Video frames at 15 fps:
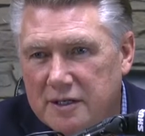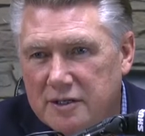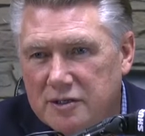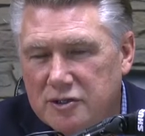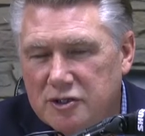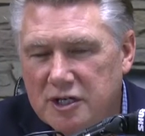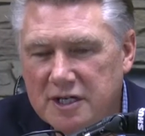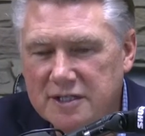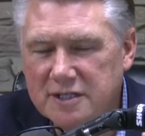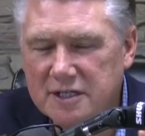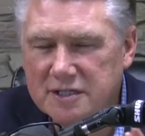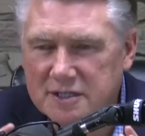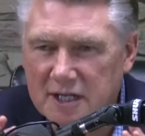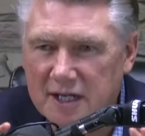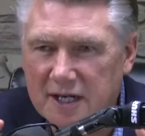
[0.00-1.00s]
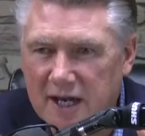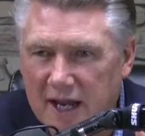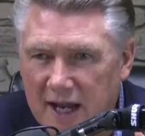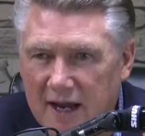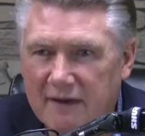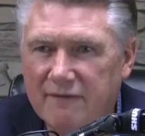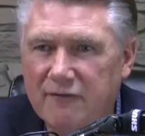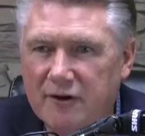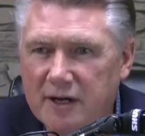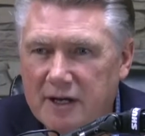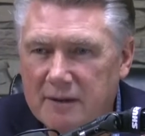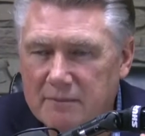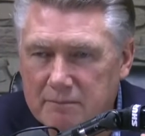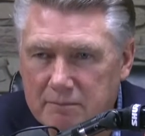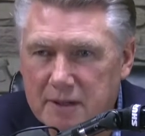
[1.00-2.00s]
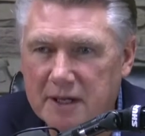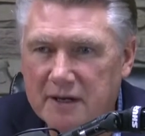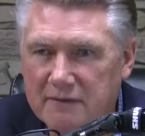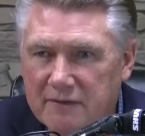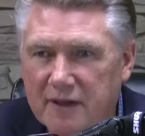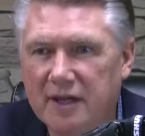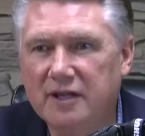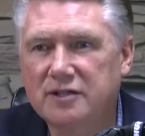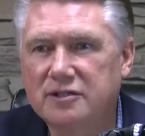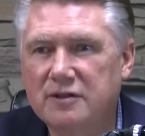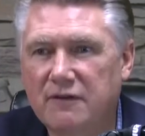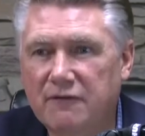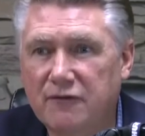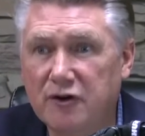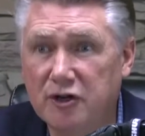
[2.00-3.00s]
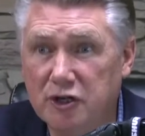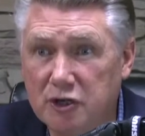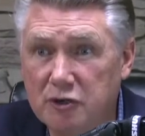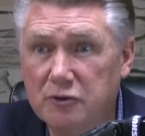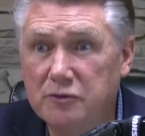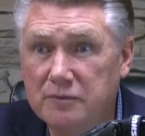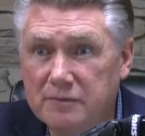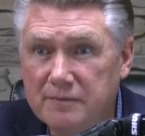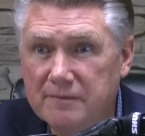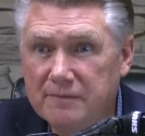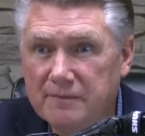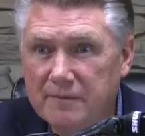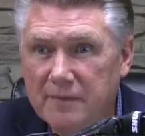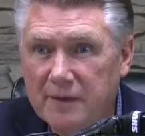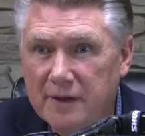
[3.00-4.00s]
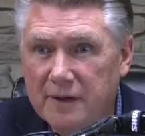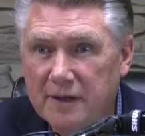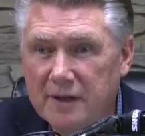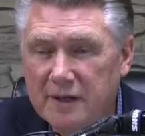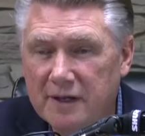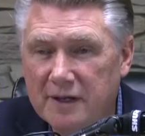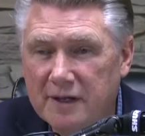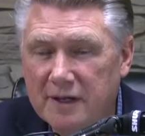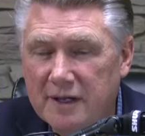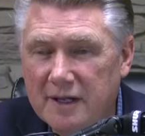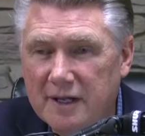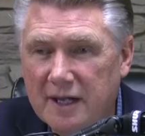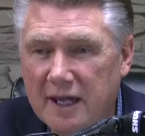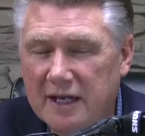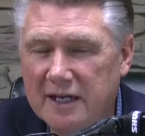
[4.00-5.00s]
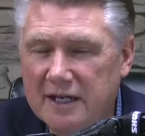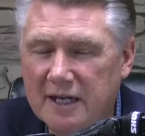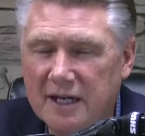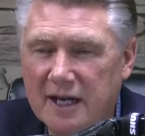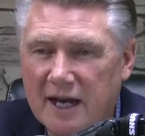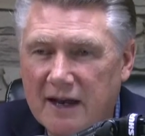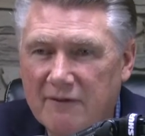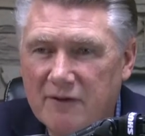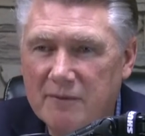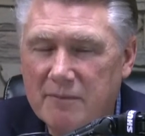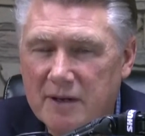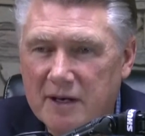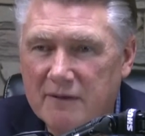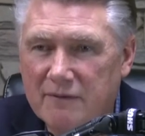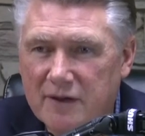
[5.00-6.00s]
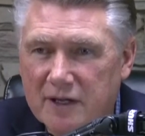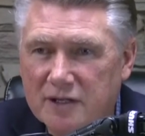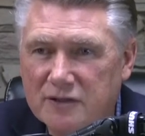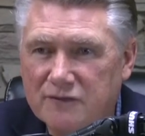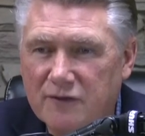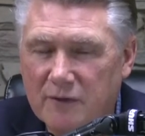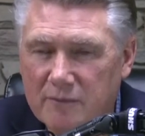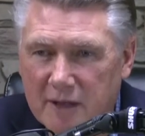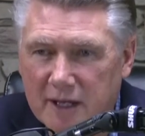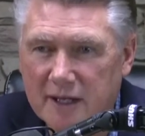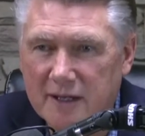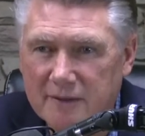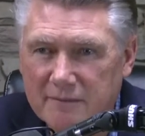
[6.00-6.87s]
Jesus did every bit of this for you, and he did every bit of this for me.